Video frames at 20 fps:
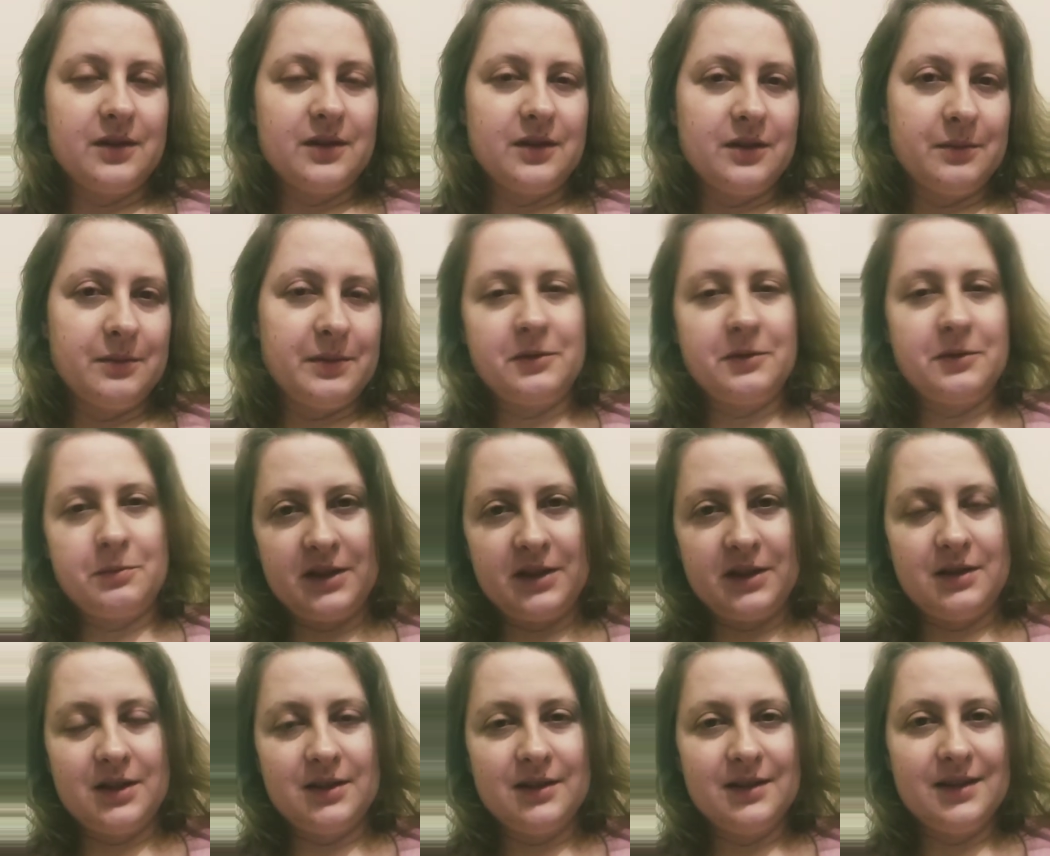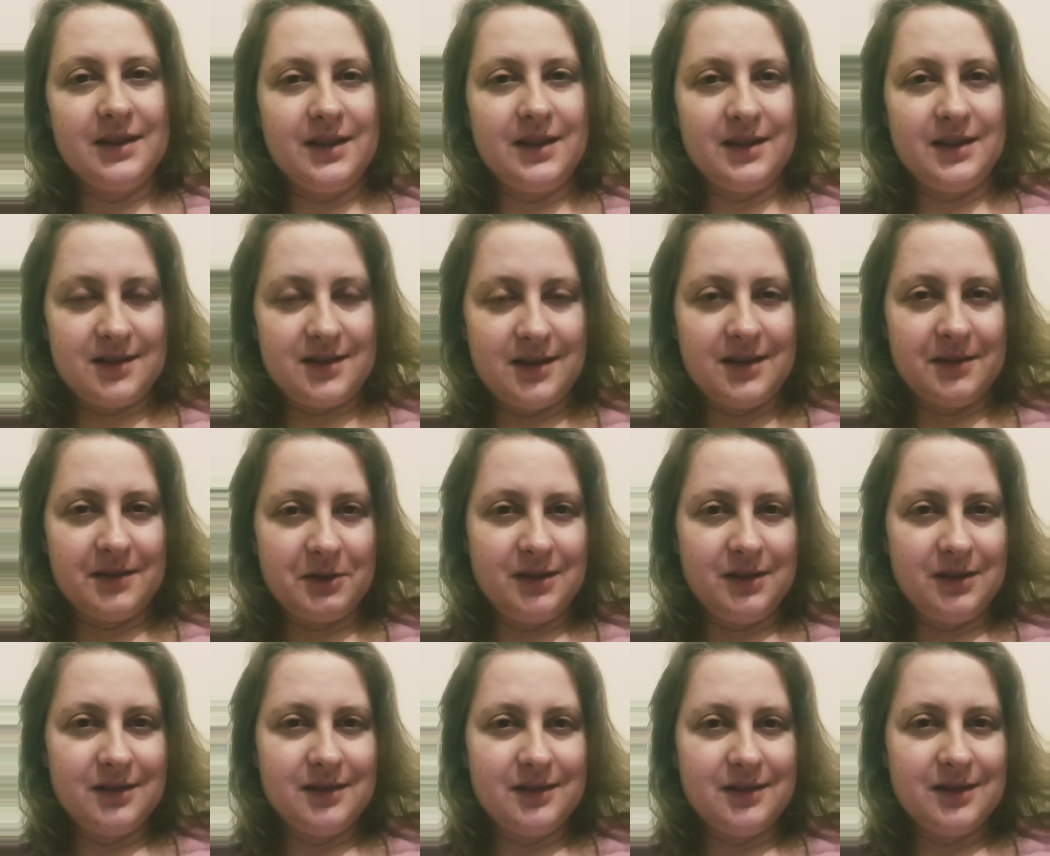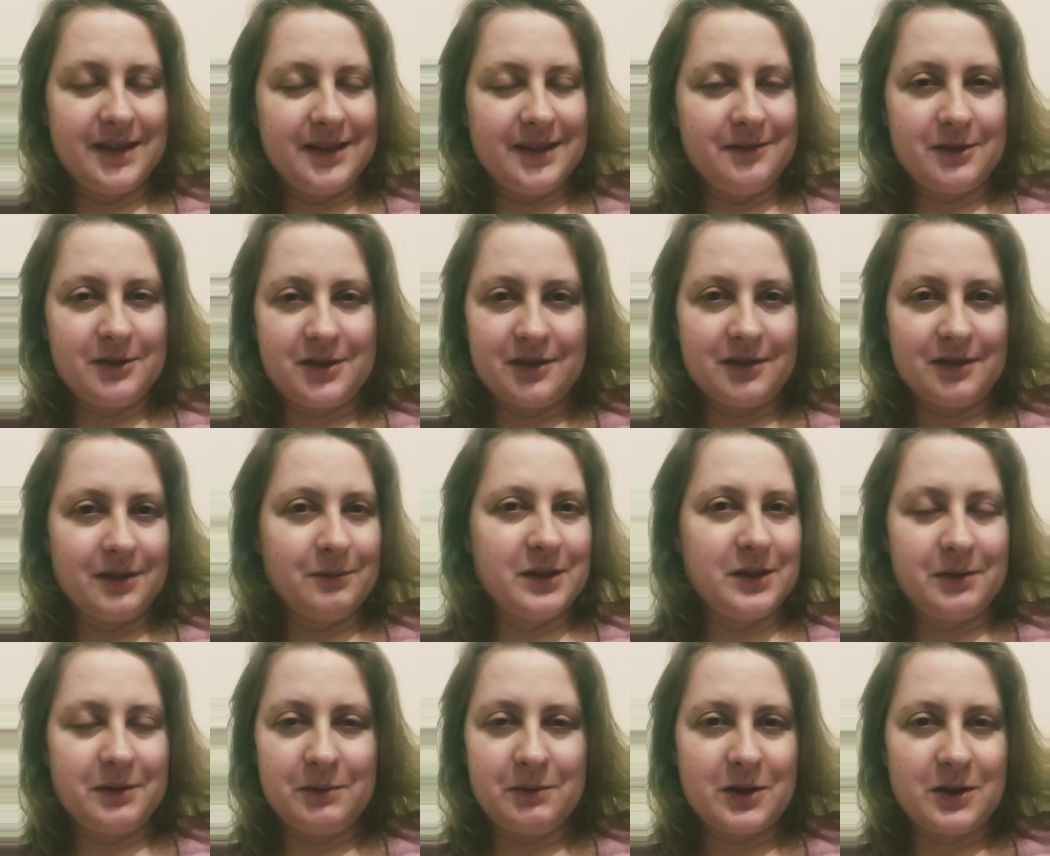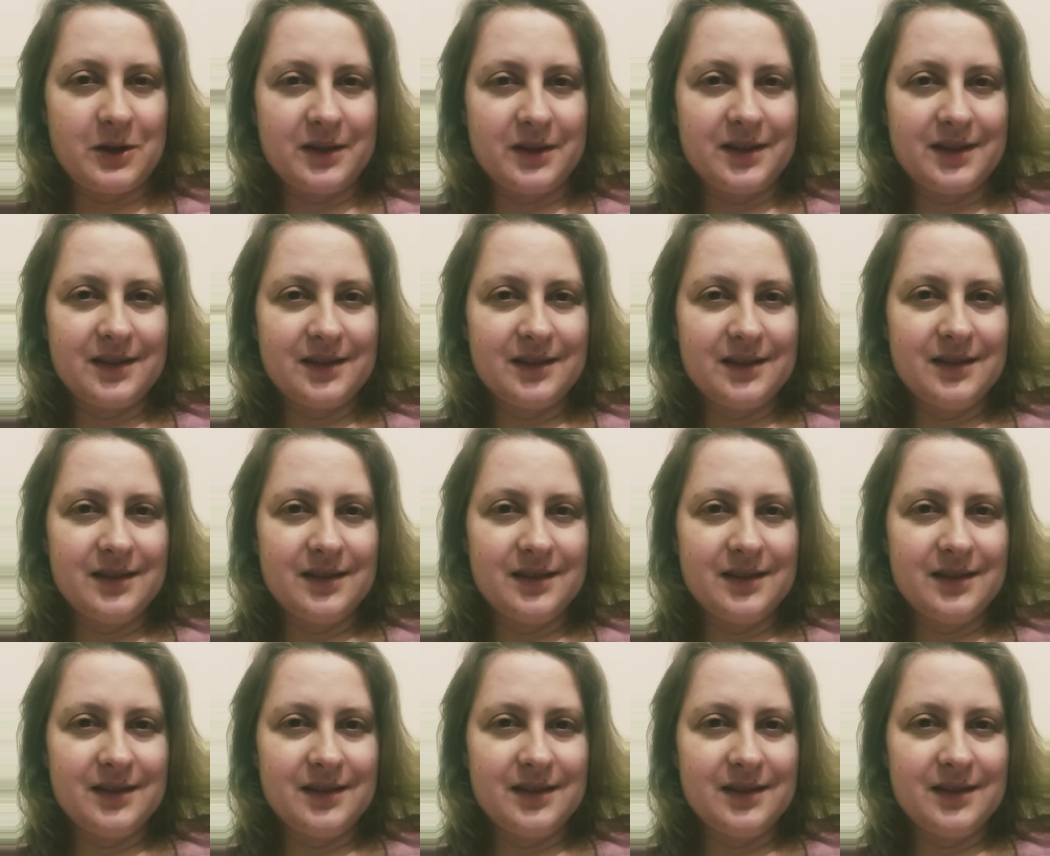above your brethren is the devil, adversary, whatever you want to call it.